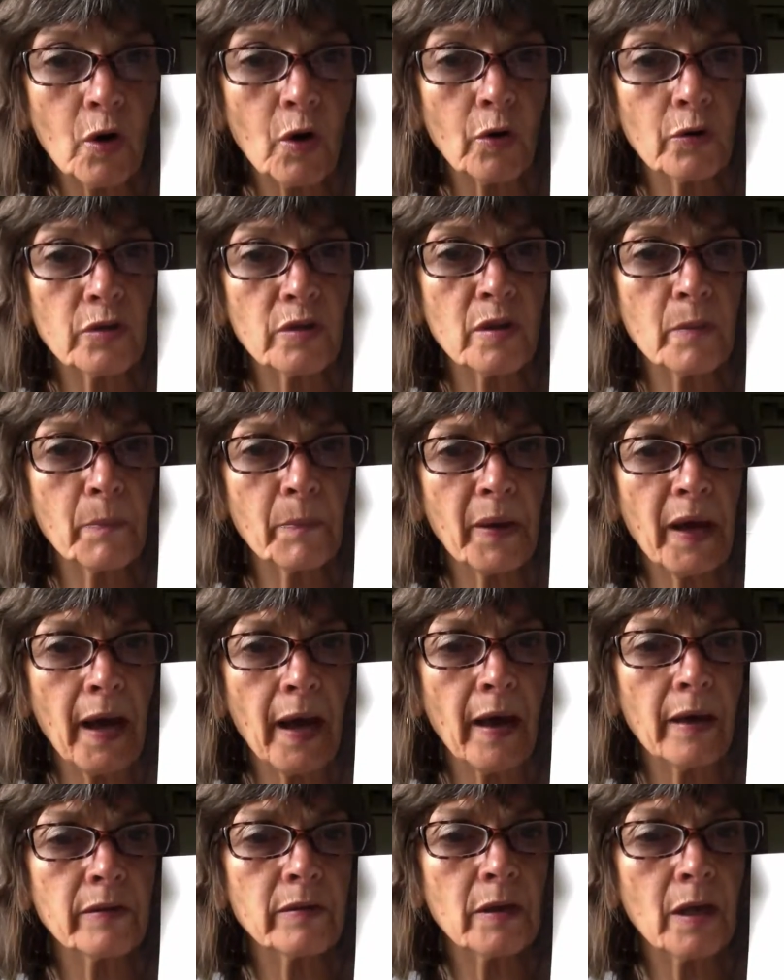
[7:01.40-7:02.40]
on the
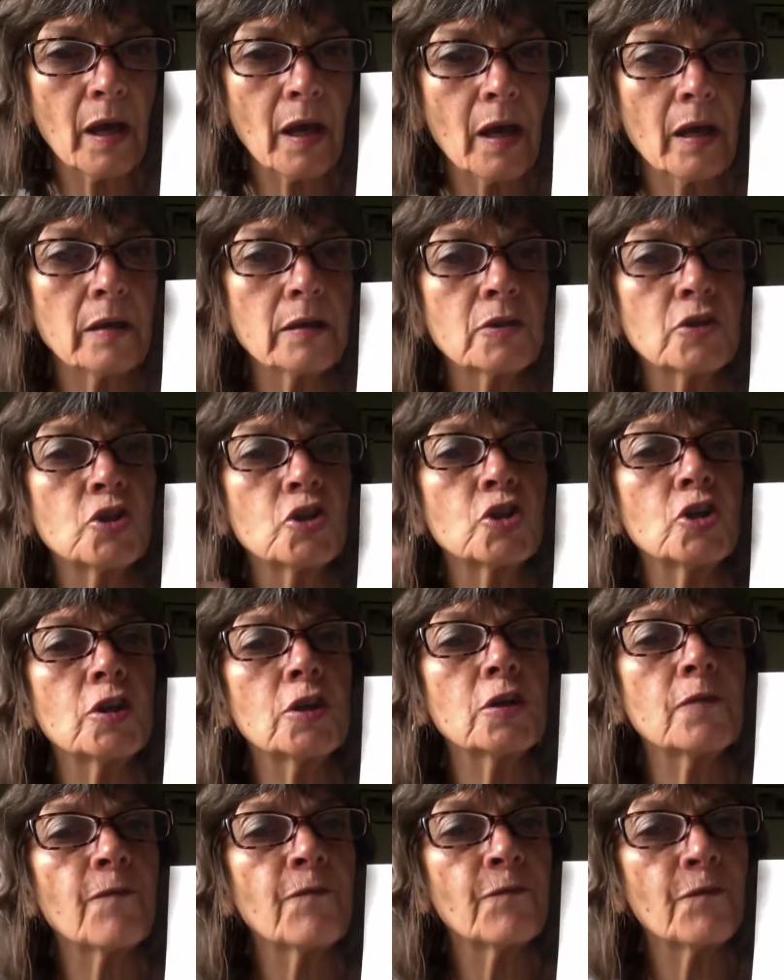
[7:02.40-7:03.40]
path and
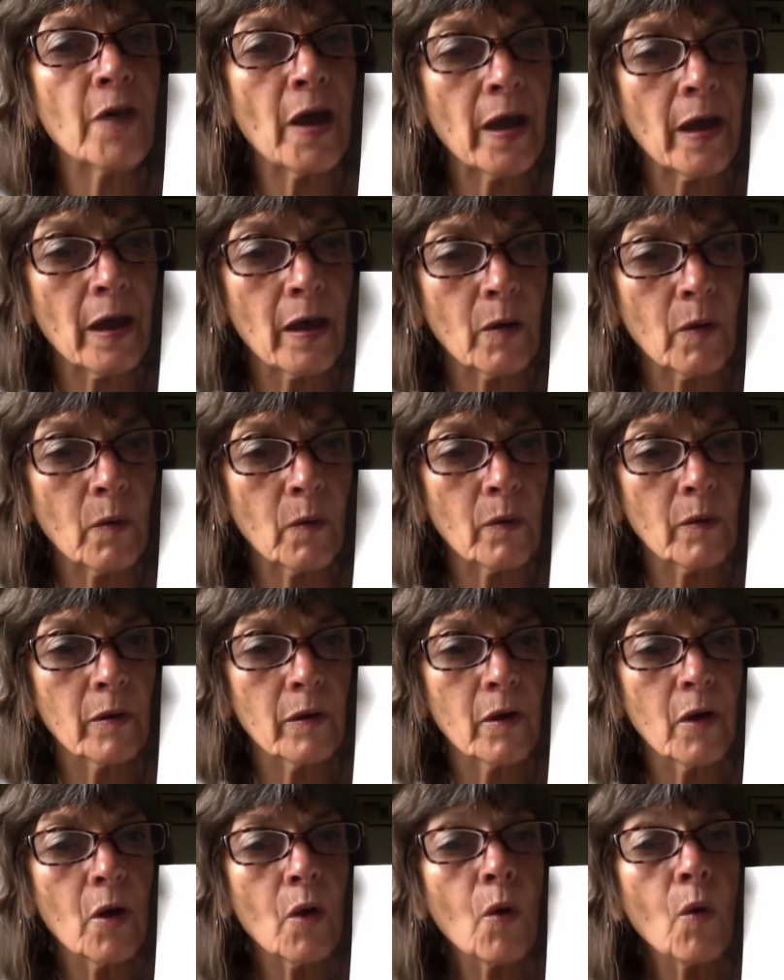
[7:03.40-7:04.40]
she fell.
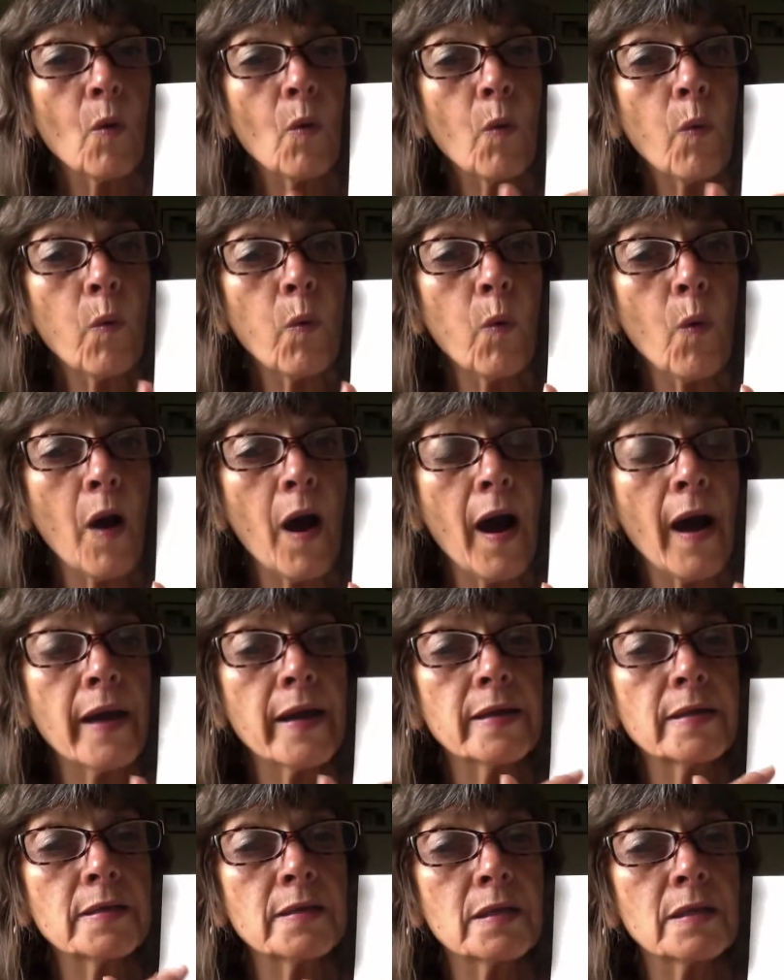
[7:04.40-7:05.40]
Why
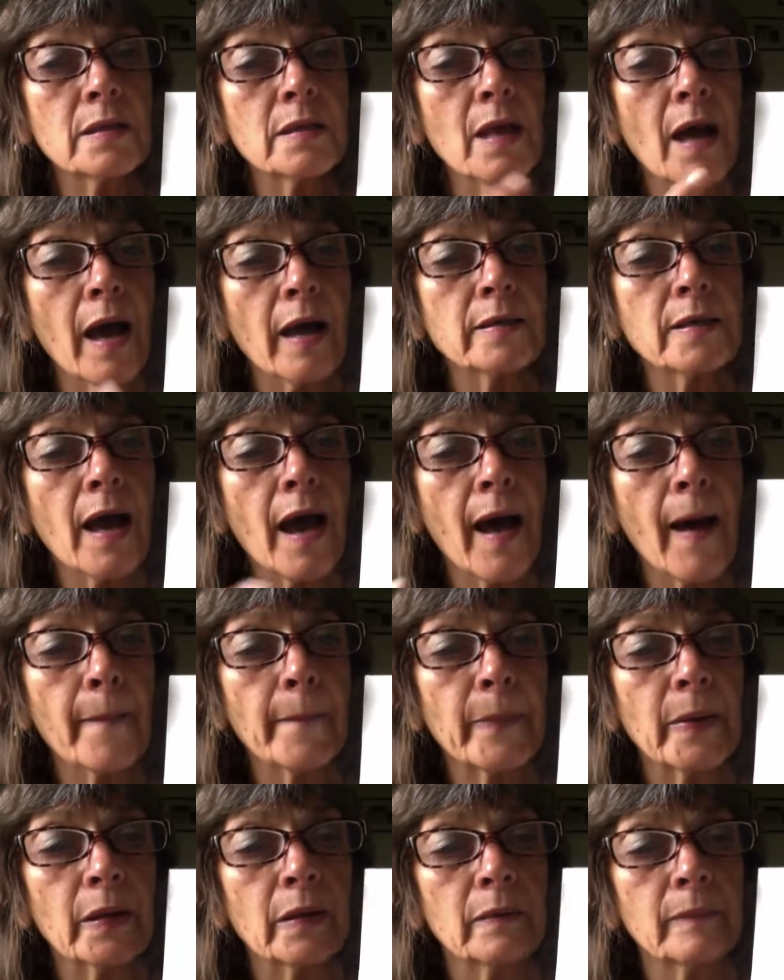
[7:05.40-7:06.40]
did that
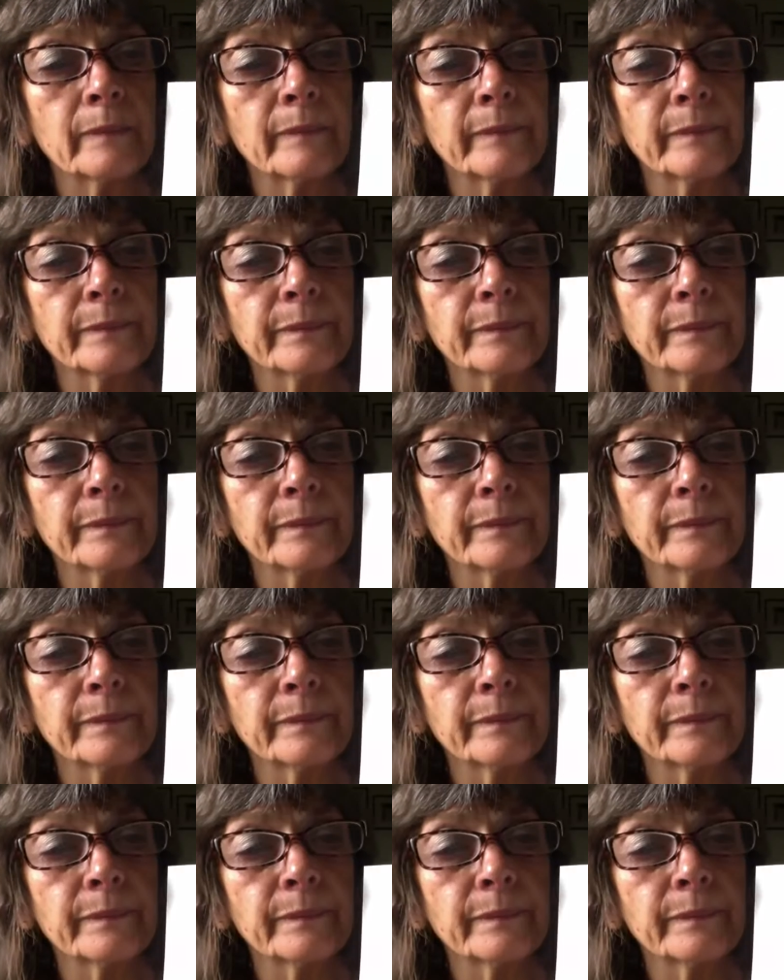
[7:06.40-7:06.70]
happen?